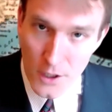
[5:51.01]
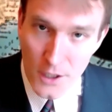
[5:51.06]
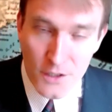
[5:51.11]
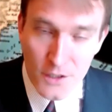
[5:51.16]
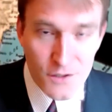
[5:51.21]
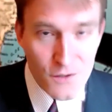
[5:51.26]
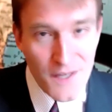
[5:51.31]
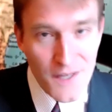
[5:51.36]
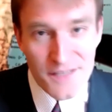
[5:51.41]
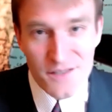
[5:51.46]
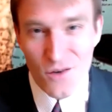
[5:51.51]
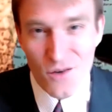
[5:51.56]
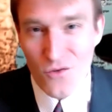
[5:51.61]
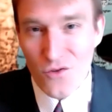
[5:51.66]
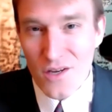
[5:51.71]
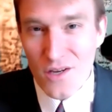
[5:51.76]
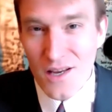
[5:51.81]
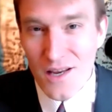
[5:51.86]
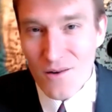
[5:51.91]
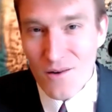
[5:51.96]
So that's on
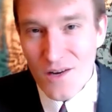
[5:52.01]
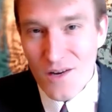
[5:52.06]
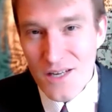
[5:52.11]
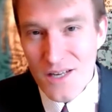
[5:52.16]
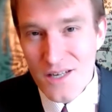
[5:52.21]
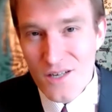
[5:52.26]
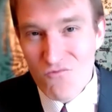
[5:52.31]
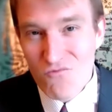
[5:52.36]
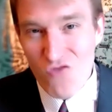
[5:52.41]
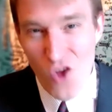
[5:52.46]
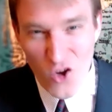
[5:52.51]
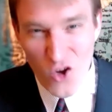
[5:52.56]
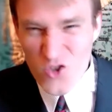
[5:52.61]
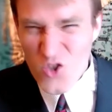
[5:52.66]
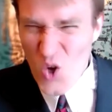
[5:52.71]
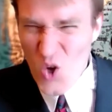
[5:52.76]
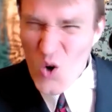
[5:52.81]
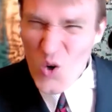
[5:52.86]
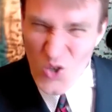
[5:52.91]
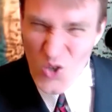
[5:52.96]
the not
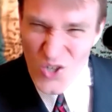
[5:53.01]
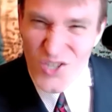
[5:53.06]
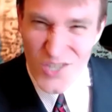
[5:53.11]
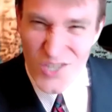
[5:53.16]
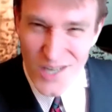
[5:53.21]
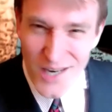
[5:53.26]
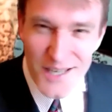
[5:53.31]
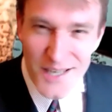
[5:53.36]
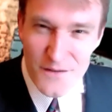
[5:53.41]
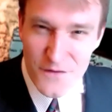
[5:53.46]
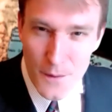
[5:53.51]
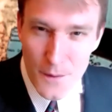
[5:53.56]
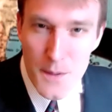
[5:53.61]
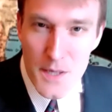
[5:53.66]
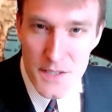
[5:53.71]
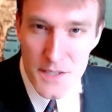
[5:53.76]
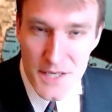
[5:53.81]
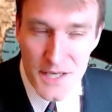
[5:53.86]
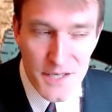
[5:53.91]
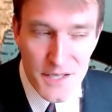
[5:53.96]
so good side for
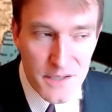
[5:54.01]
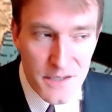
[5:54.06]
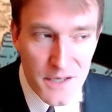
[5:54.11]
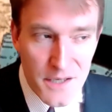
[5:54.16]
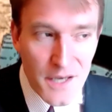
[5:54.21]
business,